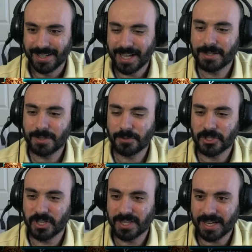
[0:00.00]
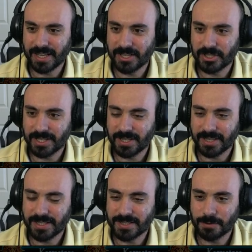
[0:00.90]
I do appreciate that I can actually click
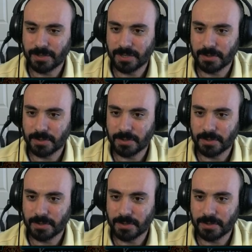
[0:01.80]
these during a